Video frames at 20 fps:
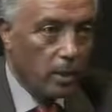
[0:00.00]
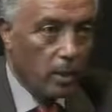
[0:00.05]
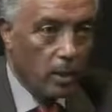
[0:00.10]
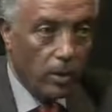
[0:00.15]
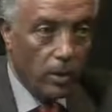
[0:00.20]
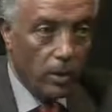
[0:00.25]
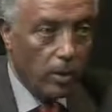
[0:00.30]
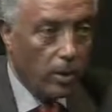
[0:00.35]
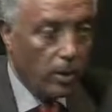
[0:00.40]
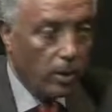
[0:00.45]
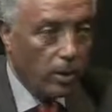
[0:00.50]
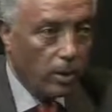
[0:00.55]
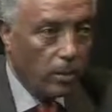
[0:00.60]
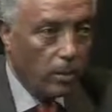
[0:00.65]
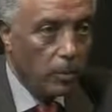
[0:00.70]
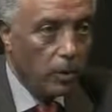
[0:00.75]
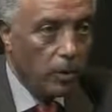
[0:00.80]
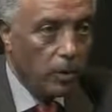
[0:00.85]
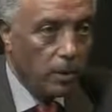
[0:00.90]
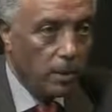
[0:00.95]
or
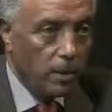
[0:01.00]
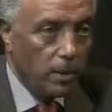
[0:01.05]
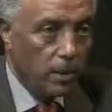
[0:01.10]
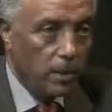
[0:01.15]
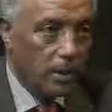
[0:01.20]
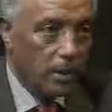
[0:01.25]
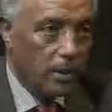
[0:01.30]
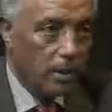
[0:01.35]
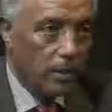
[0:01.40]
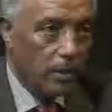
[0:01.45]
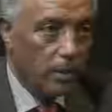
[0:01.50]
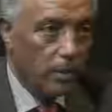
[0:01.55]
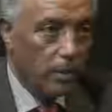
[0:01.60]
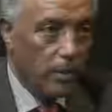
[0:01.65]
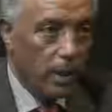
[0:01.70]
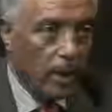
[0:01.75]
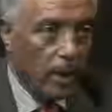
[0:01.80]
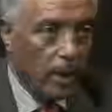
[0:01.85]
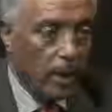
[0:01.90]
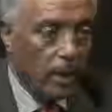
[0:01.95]
democracy in
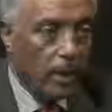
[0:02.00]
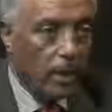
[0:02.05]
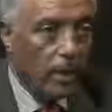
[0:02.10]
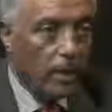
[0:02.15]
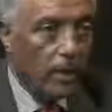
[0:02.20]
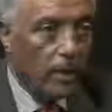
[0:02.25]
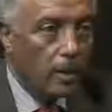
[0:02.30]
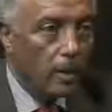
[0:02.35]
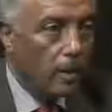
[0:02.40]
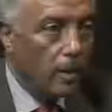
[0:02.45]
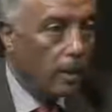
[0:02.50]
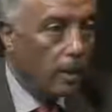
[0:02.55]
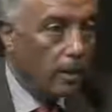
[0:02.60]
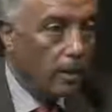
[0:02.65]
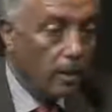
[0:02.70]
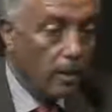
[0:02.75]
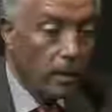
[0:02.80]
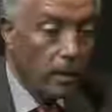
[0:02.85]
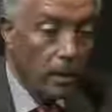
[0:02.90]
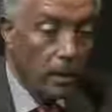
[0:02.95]
Ethiopia? And